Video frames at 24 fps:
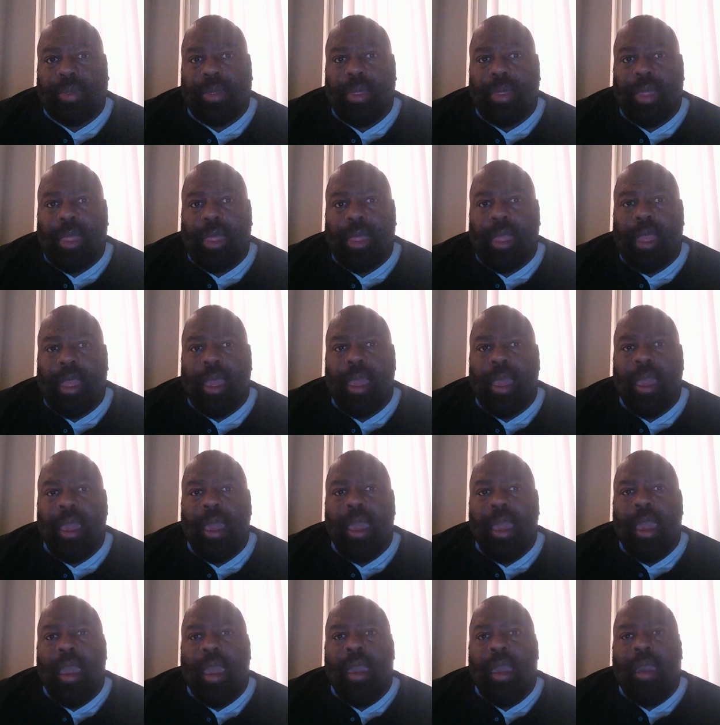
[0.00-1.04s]

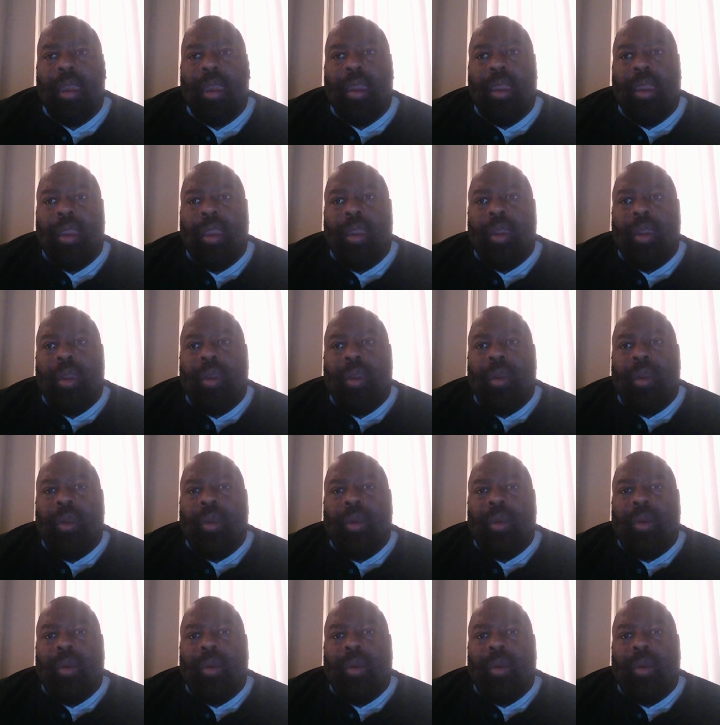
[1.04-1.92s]
No one is speaking in this clip.